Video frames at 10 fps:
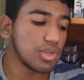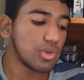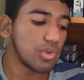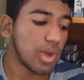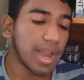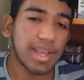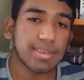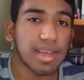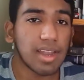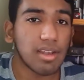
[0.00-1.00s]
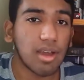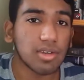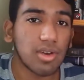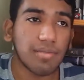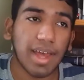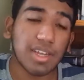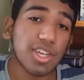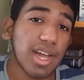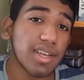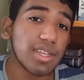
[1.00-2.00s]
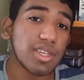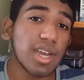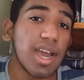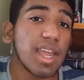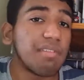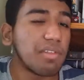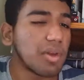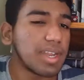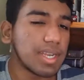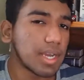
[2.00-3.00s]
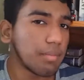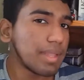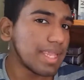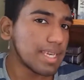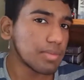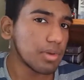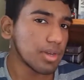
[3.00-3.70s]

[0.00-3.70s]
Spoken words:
so I guess that knocked off that challenge, even though I didn't complete this